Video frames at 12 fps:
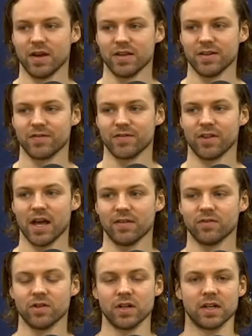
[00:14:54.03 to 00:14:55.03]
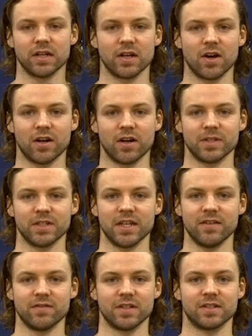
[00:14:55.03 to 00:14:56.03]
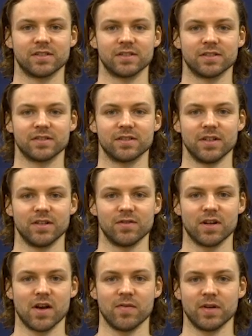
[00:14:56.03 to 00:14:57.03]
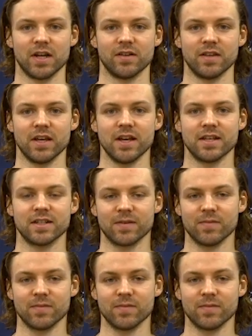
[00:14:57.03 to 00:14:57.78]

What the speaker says: you're flat-footed and Connor McDavid's, you know, coming down the ice.